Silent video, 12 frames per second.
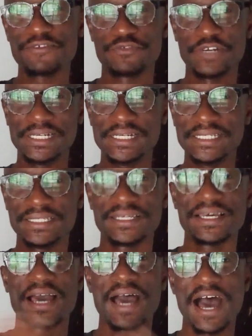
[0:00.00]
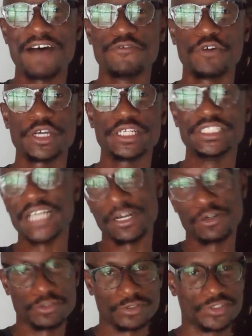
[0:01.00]
friendly. Avoid
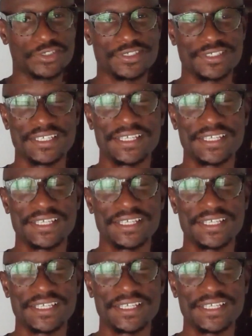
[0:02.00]
jargons.